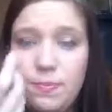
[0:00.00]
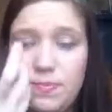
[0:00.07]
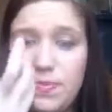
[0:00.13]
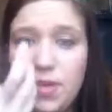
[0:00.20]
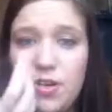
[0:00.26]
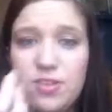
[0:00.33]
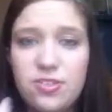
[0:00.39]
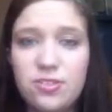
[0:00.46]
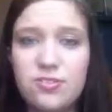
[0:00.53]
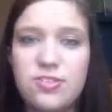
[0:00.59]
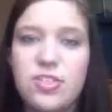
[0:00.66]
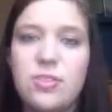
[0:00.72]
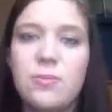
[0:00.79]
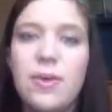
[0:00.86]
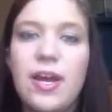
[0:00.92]
dark
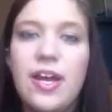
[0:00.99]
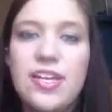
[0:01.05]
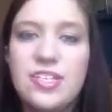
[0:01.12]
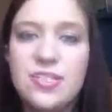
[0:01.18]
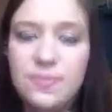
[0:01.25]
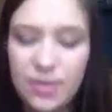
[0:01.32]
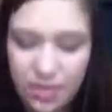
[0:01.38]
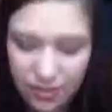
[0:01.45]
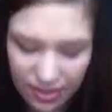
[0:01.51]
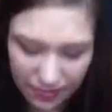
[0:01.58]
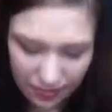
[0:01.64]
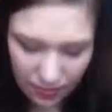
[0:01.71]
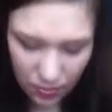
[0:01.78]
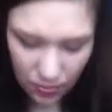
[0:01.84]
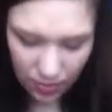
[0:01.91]
circles in my eyes appear
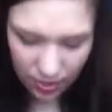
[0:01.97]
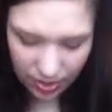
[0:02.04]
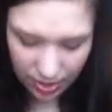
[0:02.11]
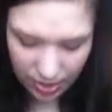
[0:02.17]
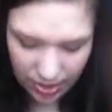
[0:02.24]
even more.